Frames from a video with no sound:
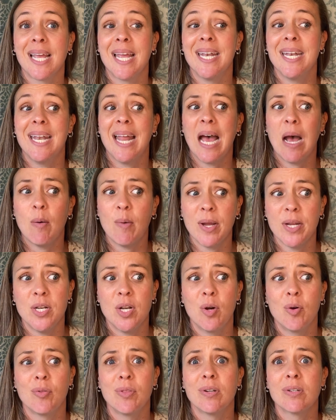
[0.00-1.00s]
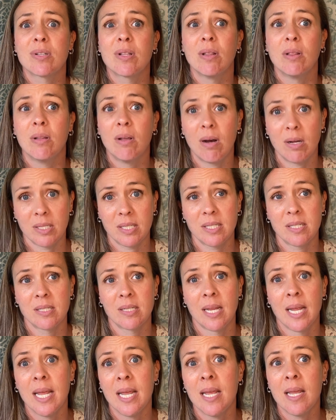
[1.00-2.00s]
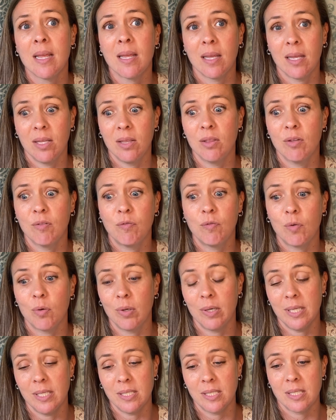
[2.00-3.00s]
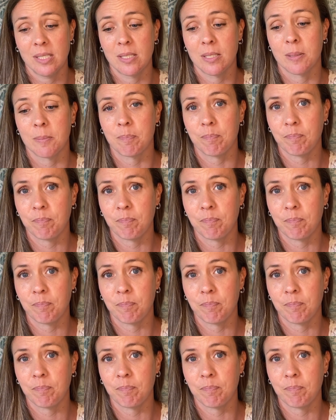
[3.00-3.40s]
and now I know there's lots in the forest,